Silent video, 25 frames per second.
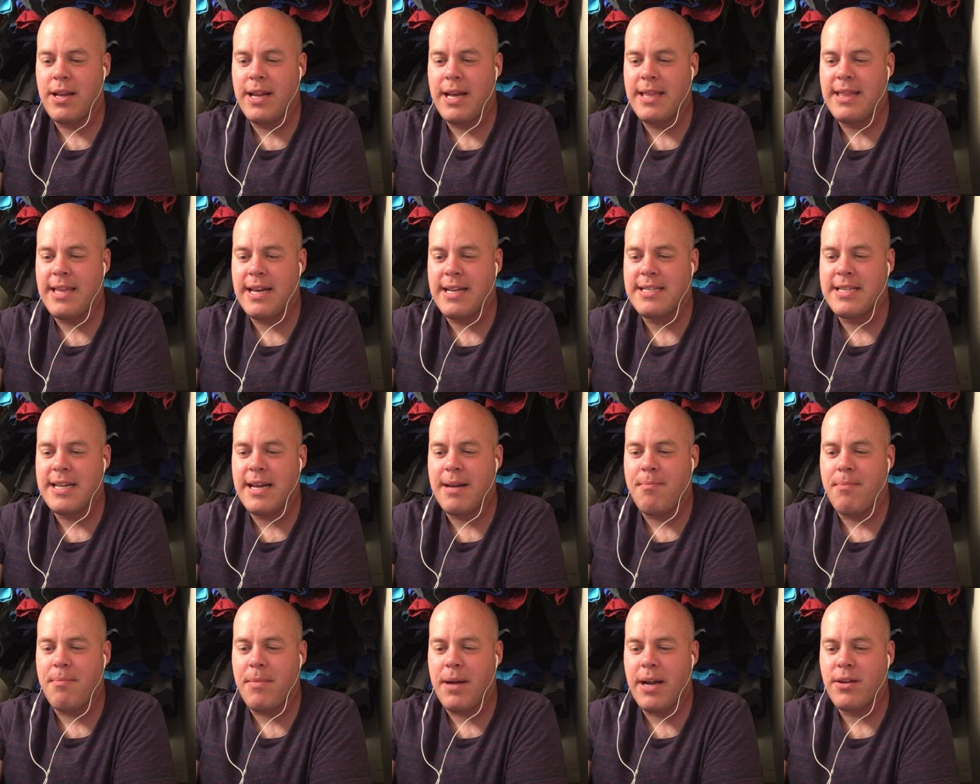At that
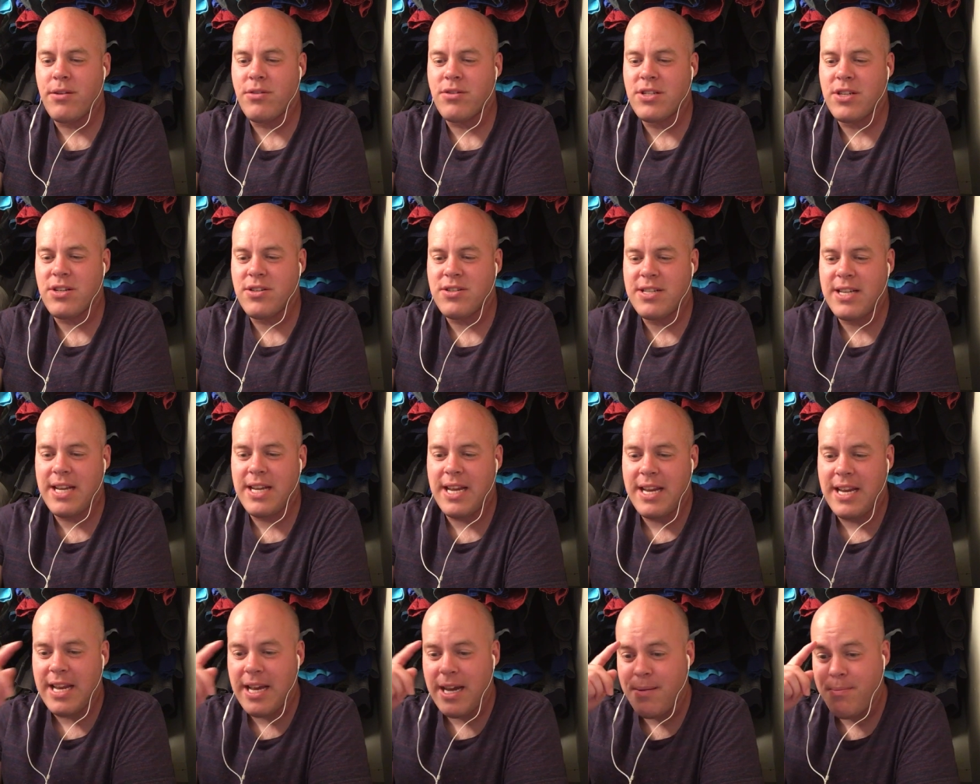time, Michael shall
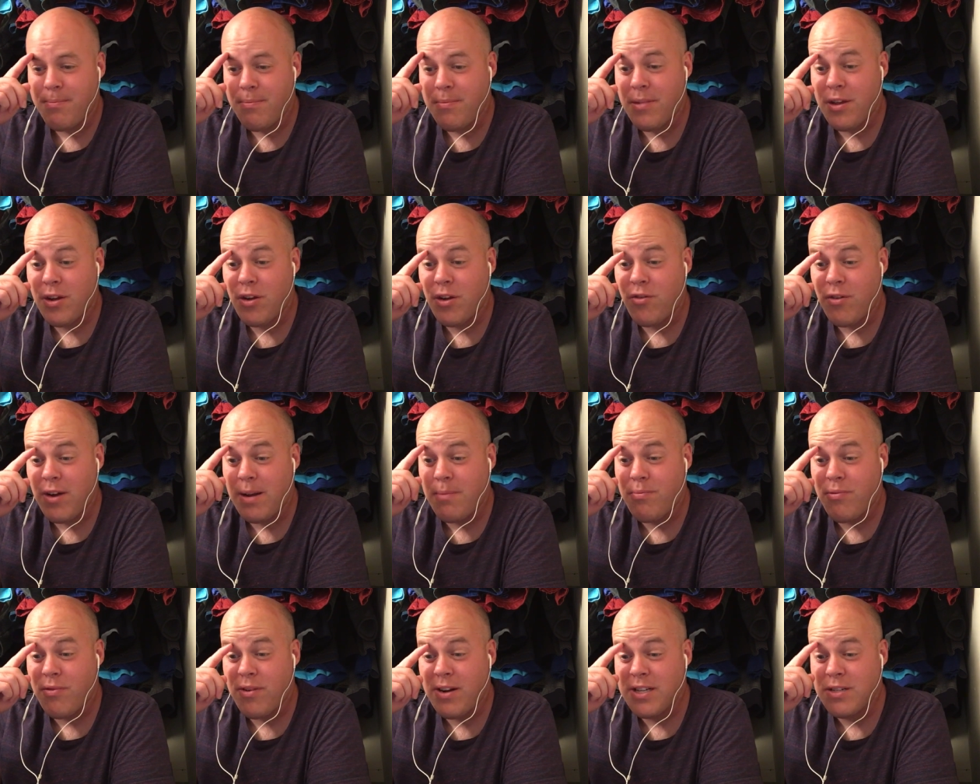stand up, the
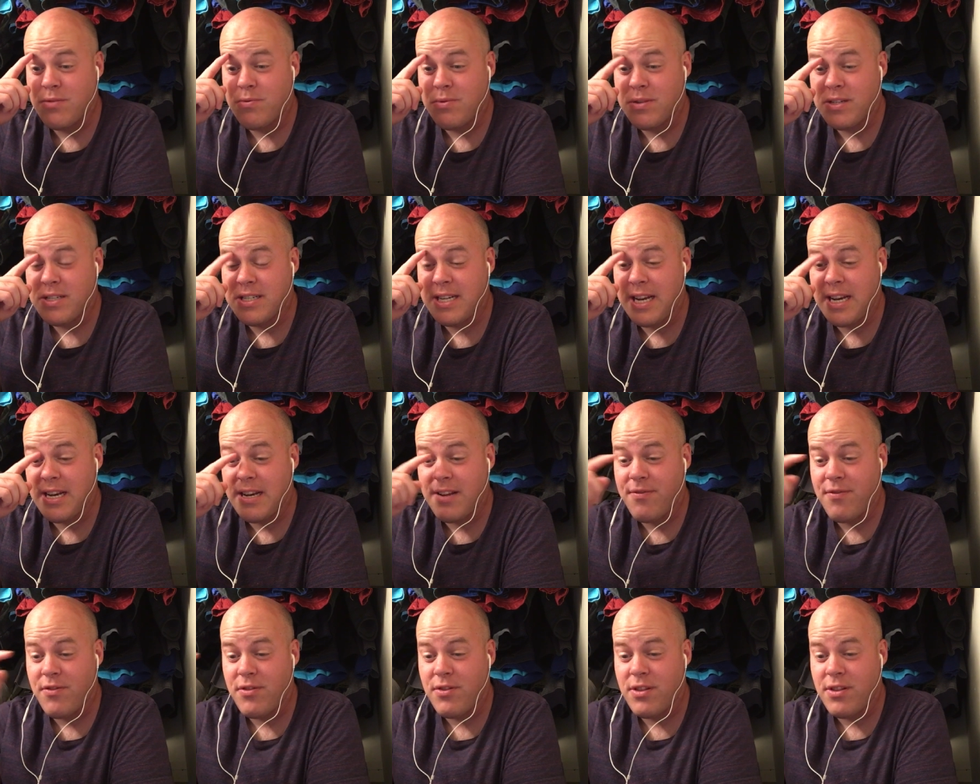great prince which
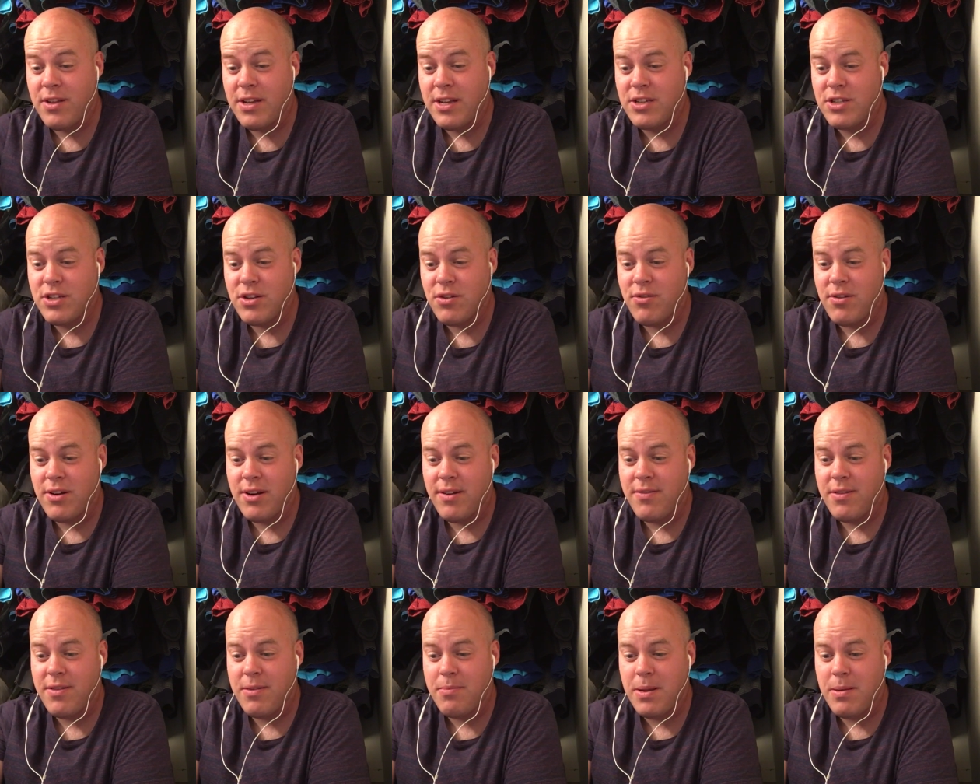standeth for the children
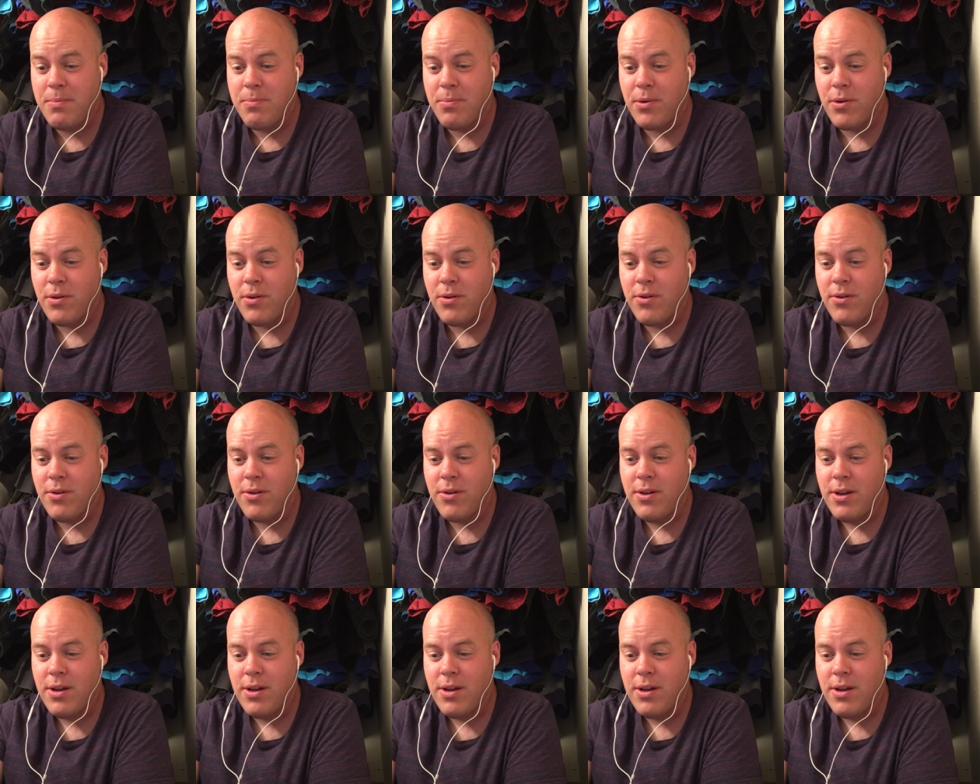of the people,